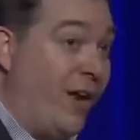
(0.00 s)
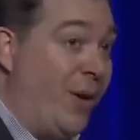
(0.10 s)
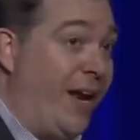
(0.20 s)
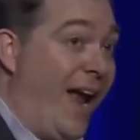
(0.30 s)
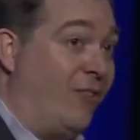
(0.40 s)
You had
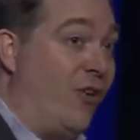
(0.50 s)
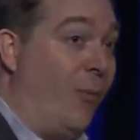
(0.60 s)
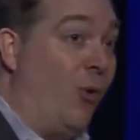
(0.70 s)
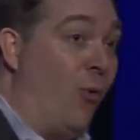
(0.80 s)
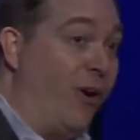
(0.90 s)
to be in an
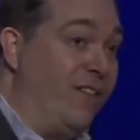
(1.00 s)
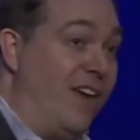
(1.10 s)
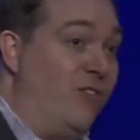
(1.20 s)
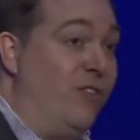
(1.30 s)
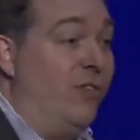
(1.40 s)
astronomical
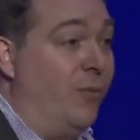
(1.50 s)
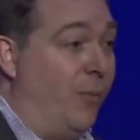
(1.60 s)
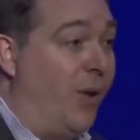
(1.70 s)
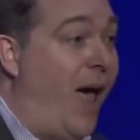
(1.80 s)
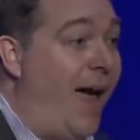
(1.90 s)
organization
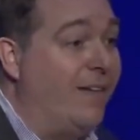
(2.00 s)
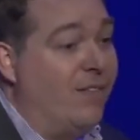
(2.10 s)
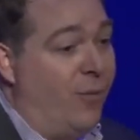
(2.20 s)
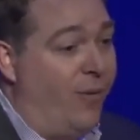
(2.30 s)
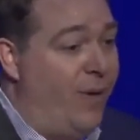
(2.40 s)
to apply.
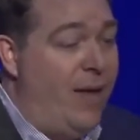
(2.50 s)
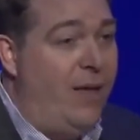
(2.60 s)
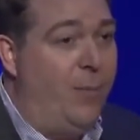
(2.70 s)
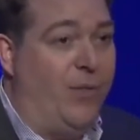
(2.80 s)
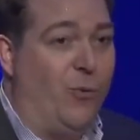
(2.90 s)
So,
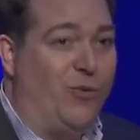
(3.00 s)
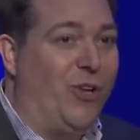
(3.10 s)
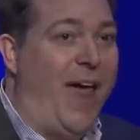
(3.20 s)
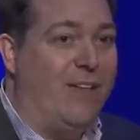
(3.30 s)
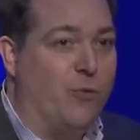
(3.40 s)
but there was
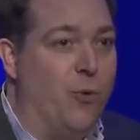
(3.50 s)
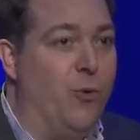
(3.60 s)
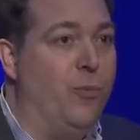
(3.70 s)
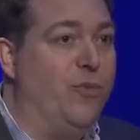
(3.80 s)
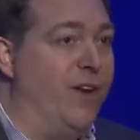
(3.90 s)

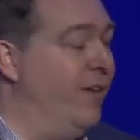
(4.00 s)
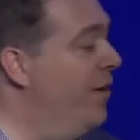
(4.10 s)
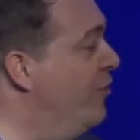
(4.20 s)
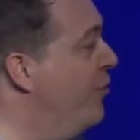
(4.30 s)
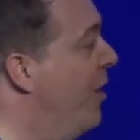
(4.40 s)
classrooms
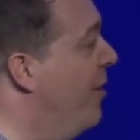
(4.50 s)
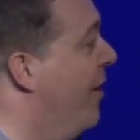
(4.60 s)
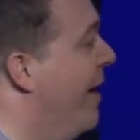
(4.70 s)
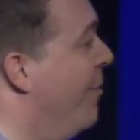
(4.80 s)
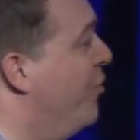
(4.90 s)
and astron
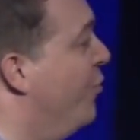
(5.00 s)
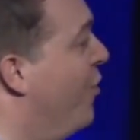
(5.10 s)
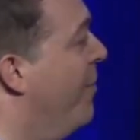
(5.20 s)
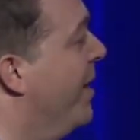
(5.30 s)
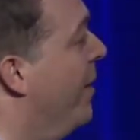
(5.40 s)
uh, amateur
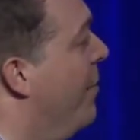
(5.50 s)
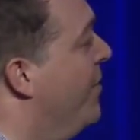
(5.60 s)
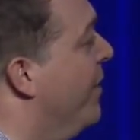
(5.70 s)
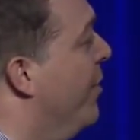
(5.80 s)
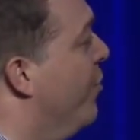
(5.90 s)
astronomy
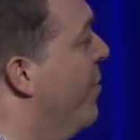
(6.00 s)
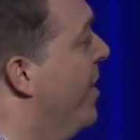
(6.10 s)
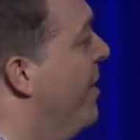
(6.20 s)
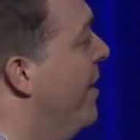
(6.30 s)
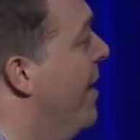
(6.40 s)
clubs that
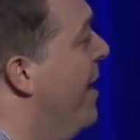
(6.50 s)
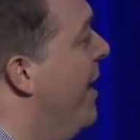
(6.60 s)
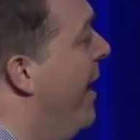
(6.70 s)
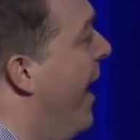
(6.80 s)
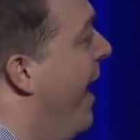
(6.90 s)
contributed,
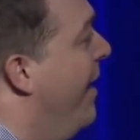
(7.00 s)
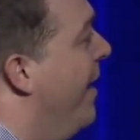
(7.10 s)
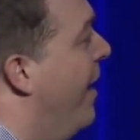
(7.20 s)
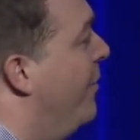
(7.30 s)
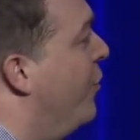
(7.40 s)
and
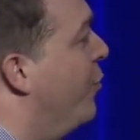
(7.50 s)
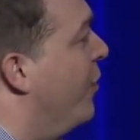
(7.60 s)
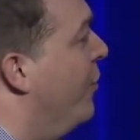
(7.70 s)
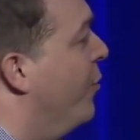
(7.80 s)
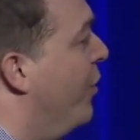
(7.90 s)
uh, so there
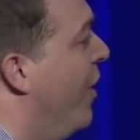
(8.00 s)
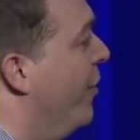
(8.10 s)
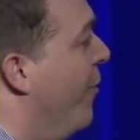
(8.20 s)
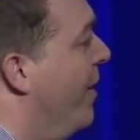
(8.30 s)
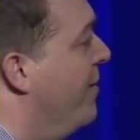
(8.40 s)
was a, there was a
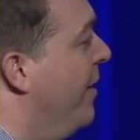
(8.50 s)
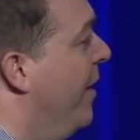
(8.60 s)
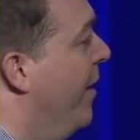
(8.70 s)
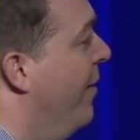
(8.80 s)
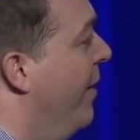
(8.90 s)
lot of great uh,
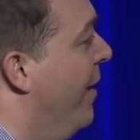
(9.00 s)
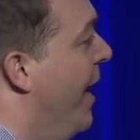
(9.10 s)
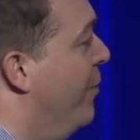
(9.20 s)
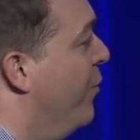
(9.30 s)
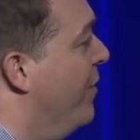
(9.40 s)
uh
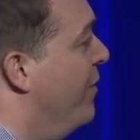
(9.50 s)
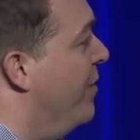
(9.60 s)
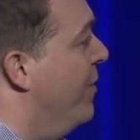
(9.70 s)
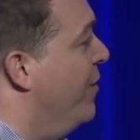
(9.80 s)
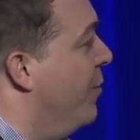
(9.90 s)
entries. And
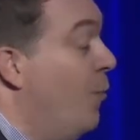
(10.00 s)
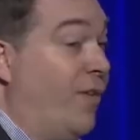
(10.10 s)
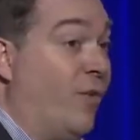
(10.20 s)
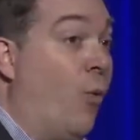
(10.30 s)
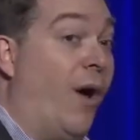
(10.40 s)
so these are the
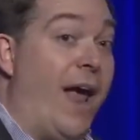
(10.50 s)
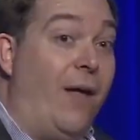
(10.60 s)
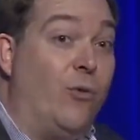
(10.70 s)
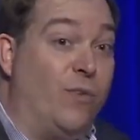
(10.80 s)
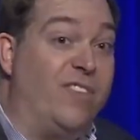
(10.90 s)
ones that won
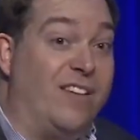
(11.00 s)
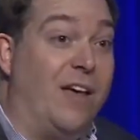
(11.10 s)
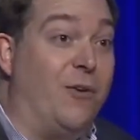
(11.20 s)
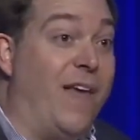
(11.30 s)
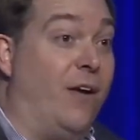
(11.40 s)
out. There was
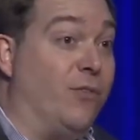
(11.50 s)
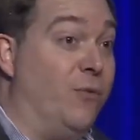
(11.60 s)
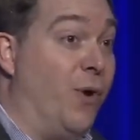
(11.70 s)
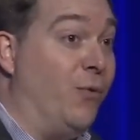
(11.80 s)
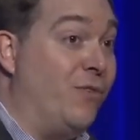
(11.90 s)

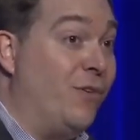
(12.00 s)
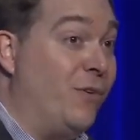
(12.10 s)
600,000 votes